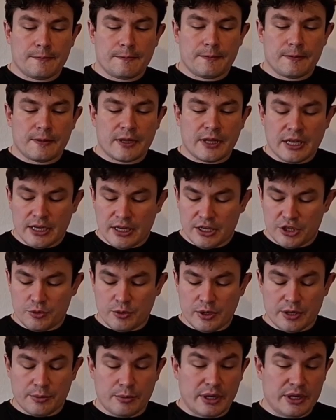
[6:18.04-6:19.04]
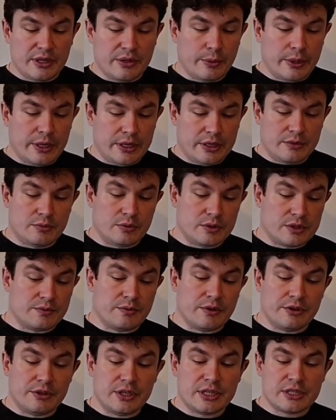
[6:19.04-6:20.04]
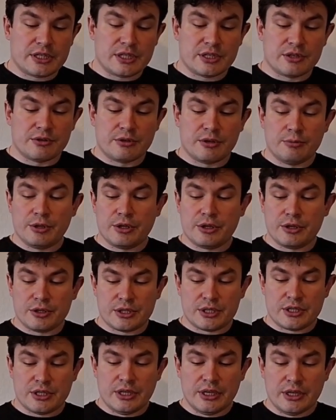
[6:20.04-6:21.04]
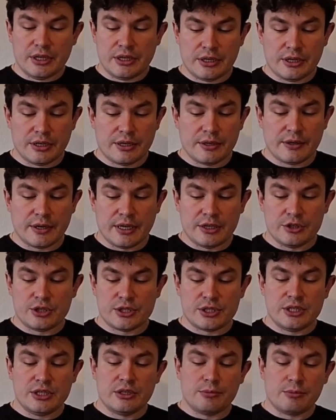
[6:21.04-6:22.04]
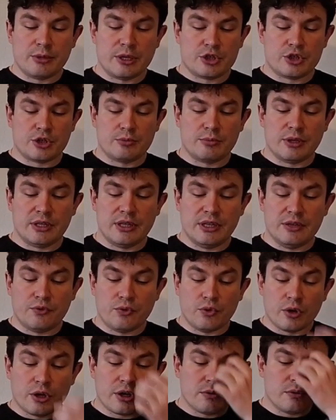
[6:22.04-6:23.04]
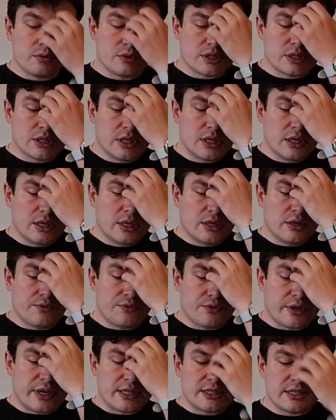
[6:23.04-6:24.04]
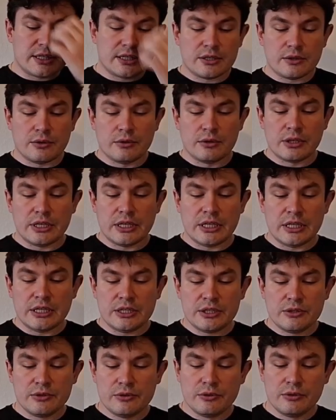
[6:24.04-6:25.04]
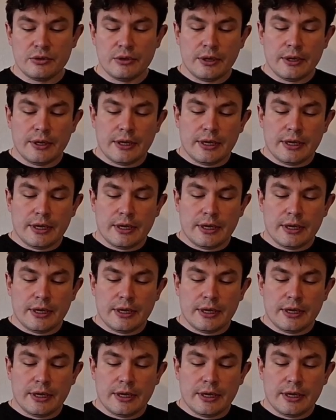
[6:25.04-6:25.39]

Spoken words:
King h1, by the way, it was very necessary because I just didn't mention, but the fork was threatened on e2.